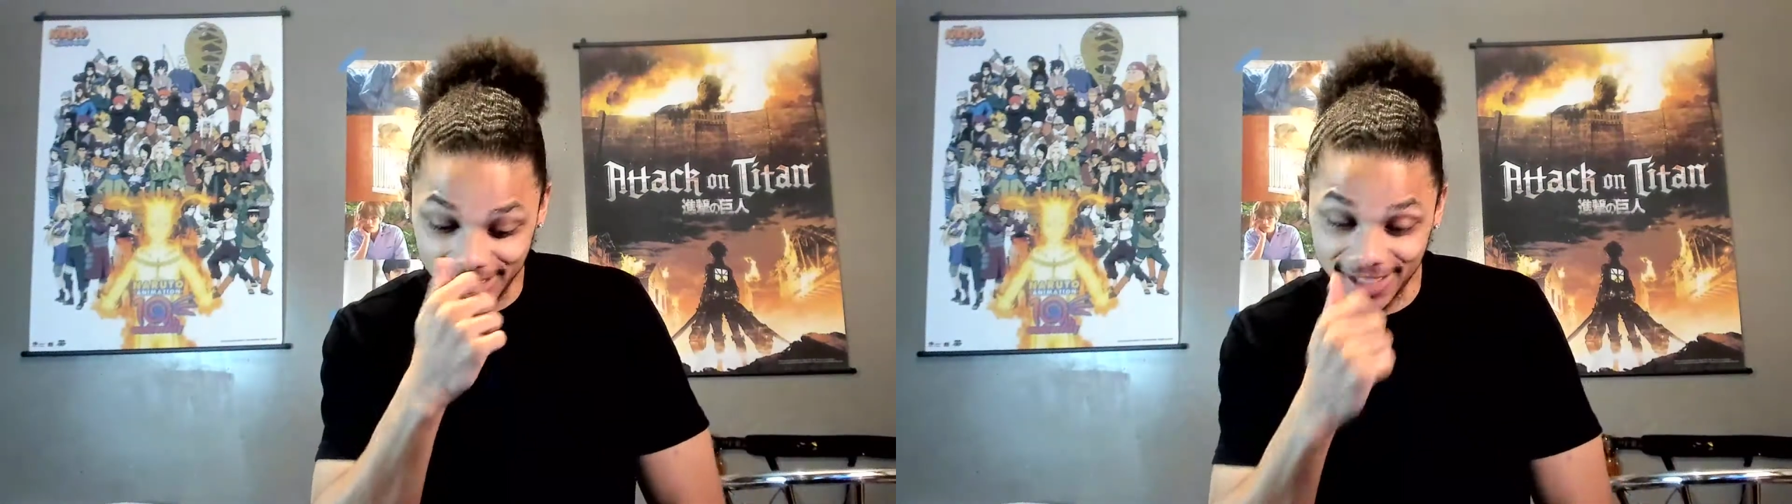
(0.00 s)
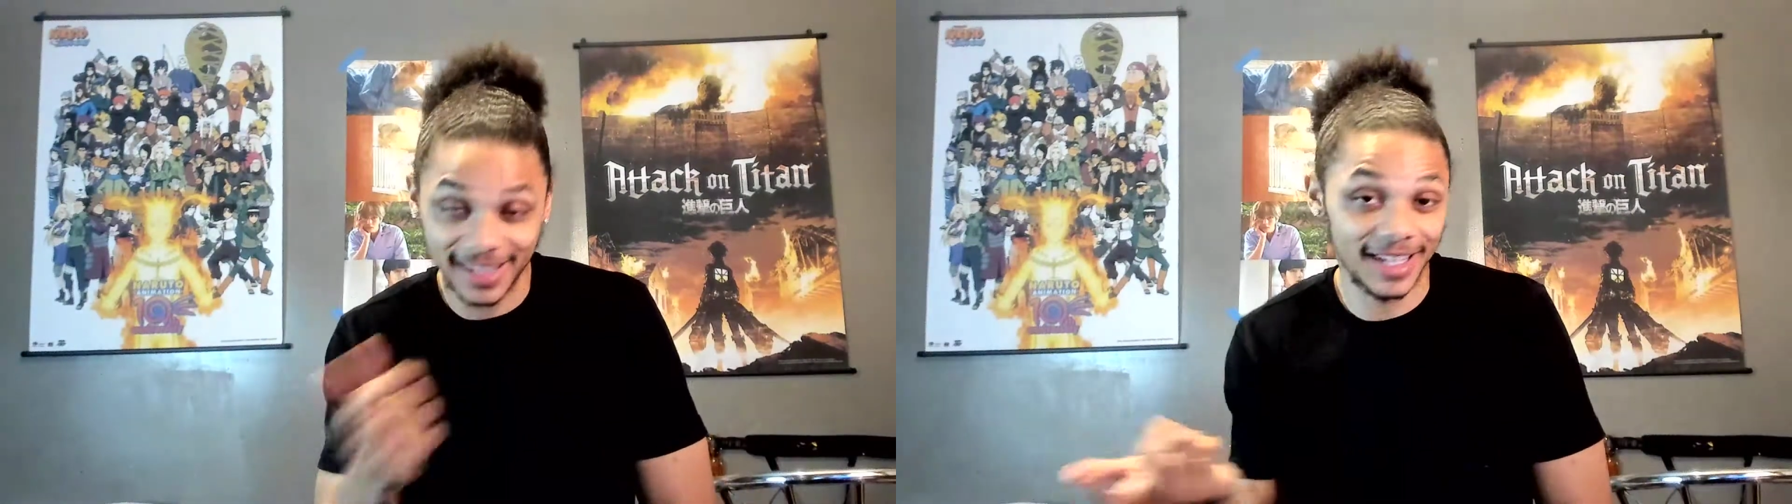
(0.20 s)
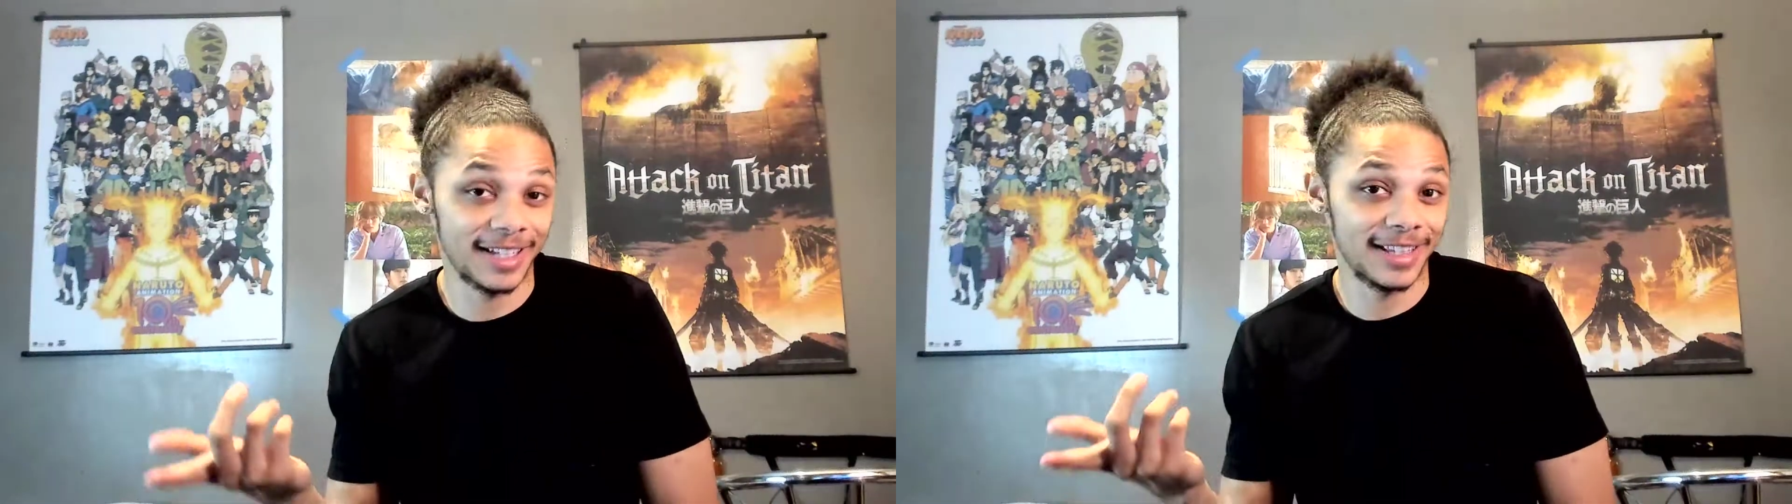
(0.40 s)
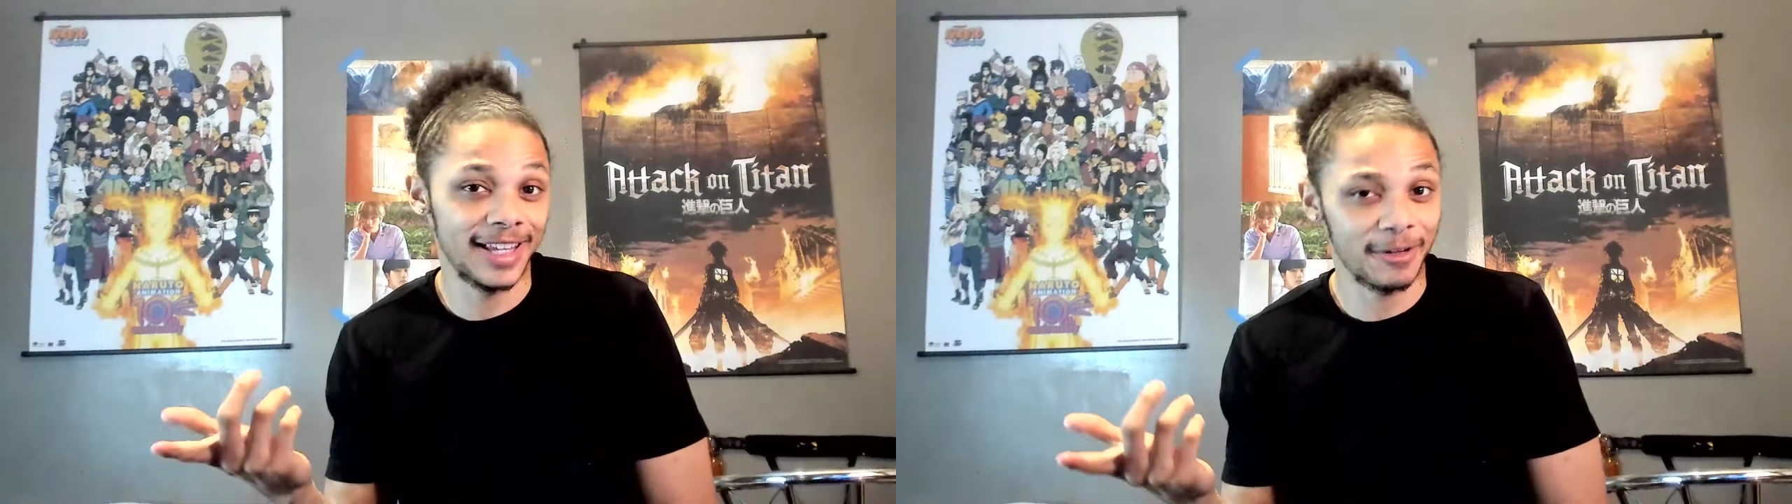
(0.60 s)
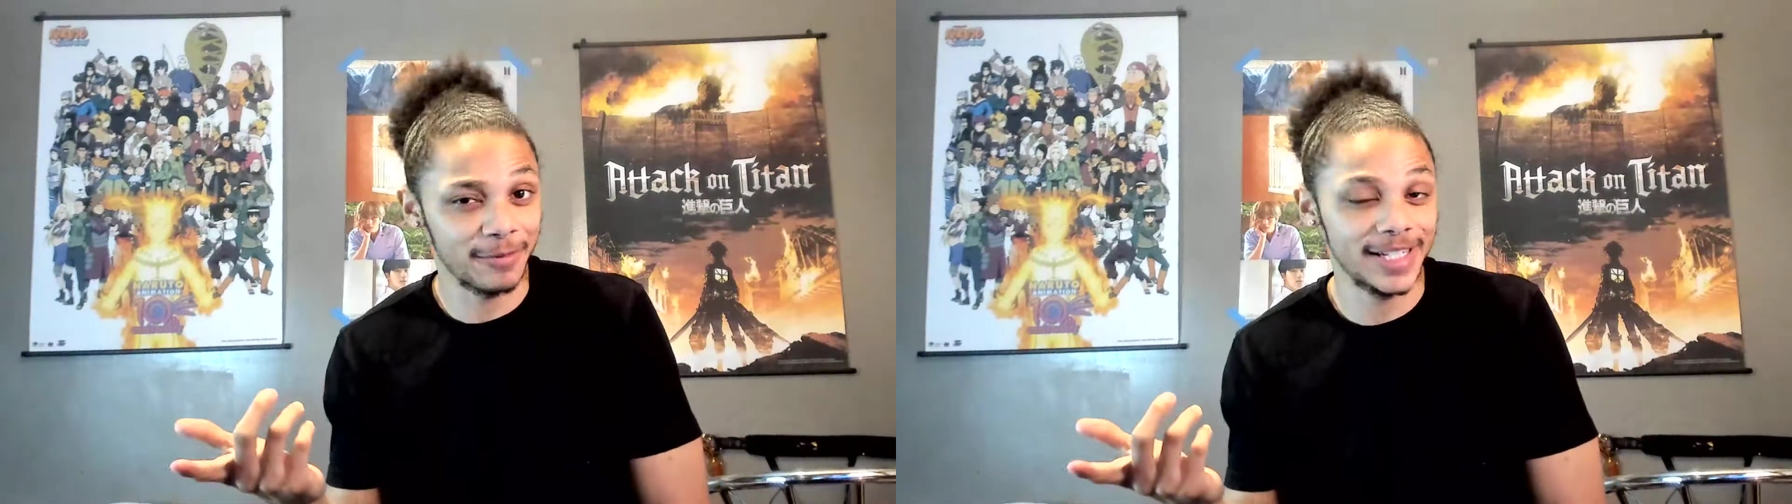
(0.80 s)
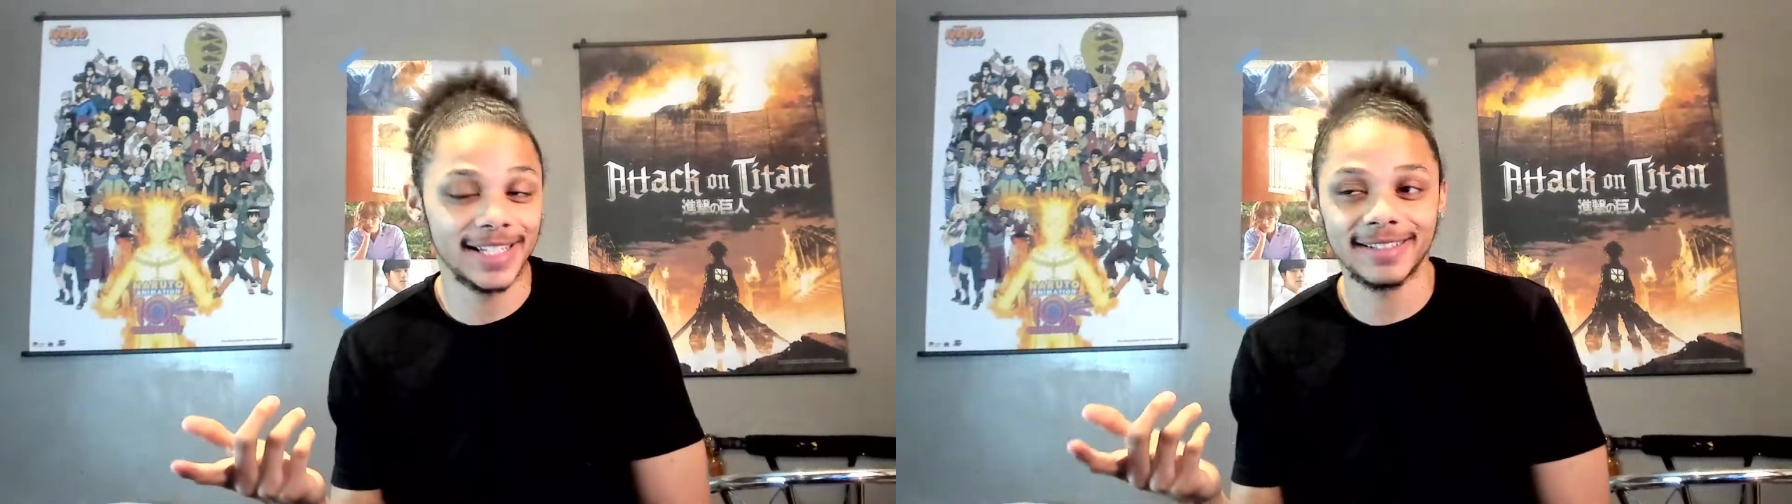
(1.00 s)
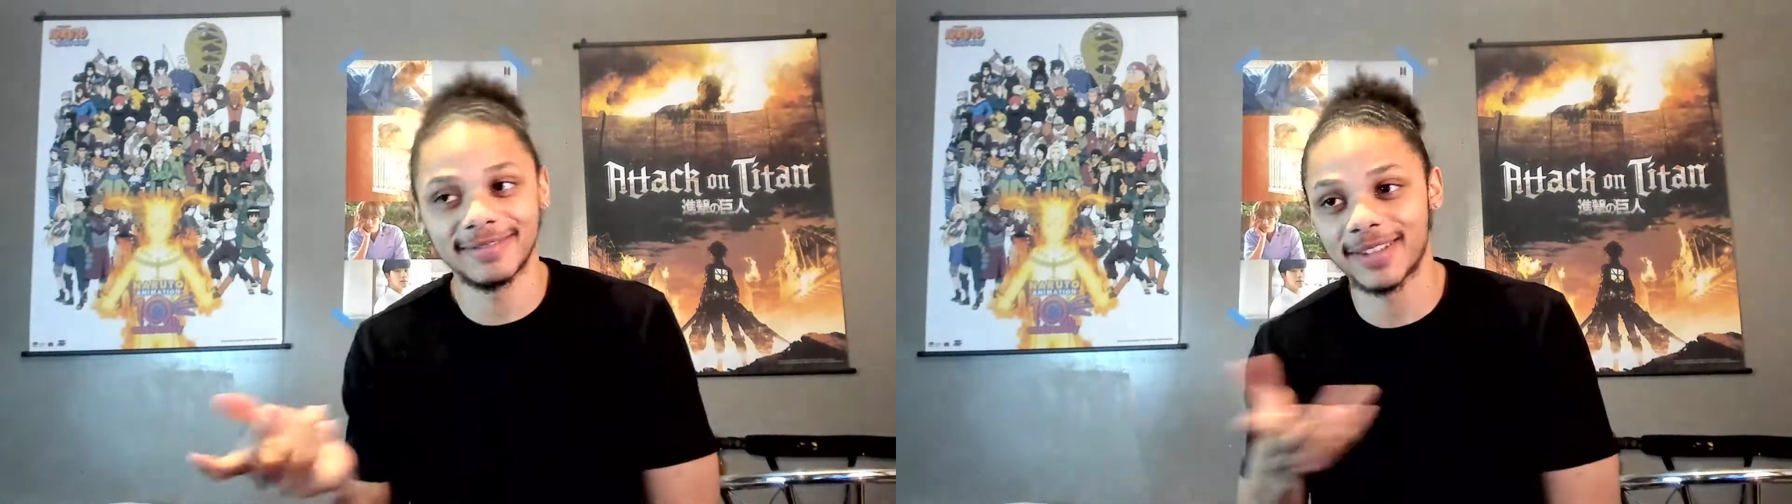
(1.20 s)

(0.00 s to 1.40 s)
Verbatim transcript: anything like recent.